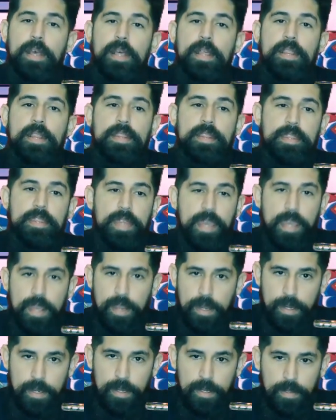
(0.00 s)

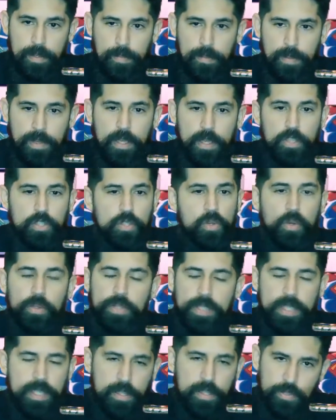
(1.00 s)
Then you
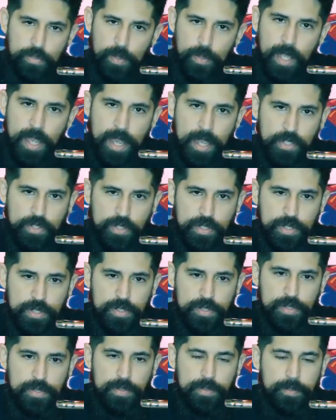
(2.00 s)
only get 3
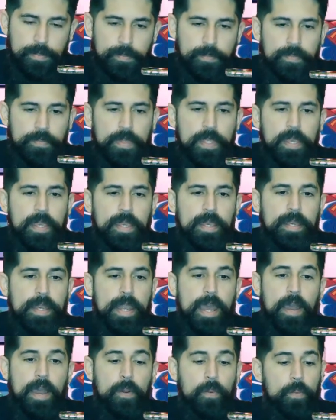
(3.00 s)
actions.
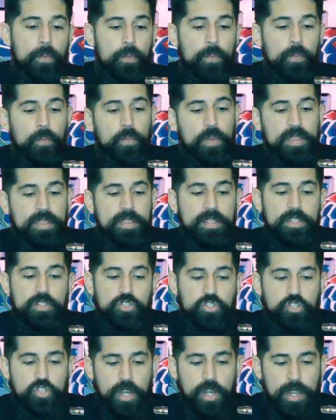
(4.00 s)
Now, with this
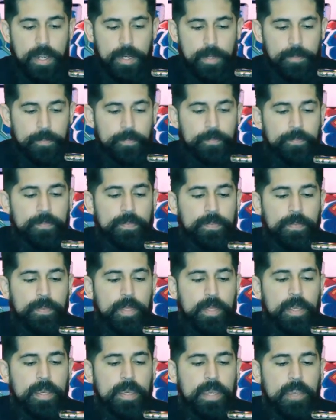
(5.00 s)
trait,
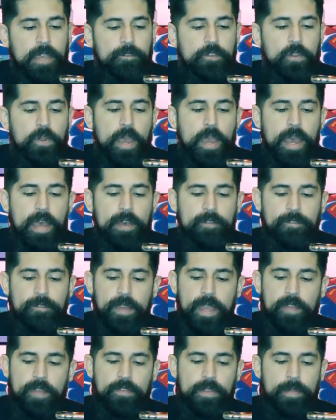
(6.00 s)
if you have
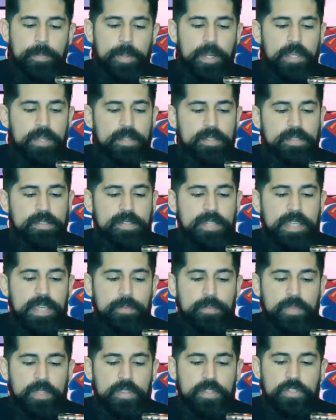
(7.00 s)
everybody on this
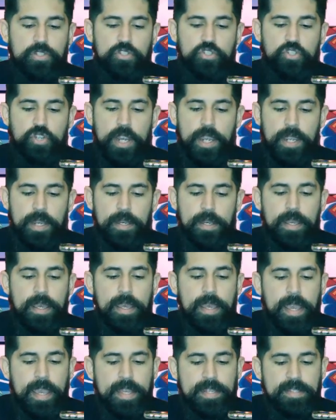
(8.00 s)
team with this trait,
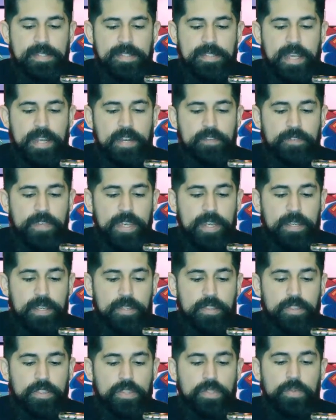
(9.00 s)
instead of
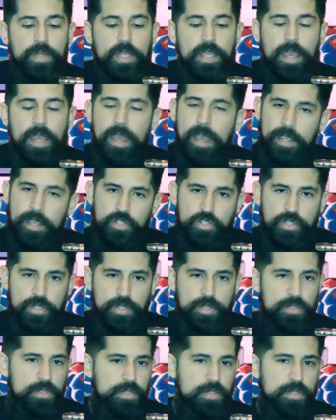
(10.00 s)
getting 3
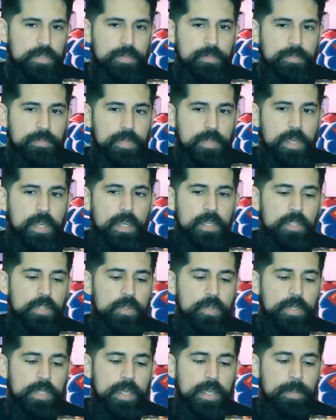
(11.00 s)
actions, you
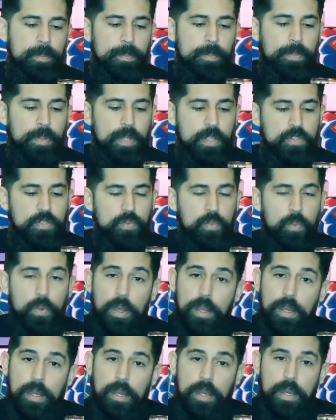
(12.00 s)
would get
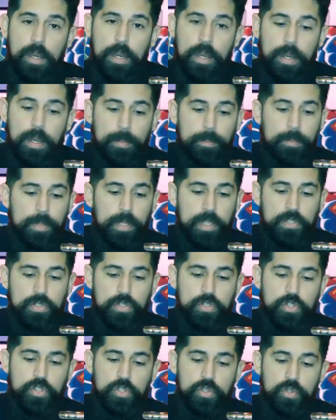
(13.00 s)
+1,
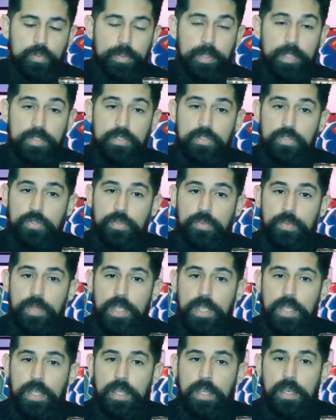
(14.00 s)
+2,
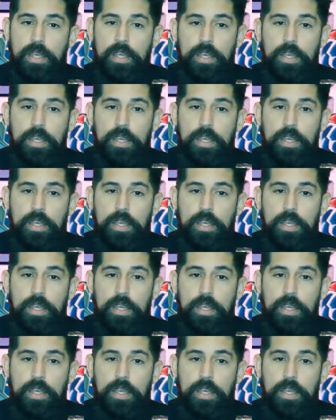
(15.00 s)
+3.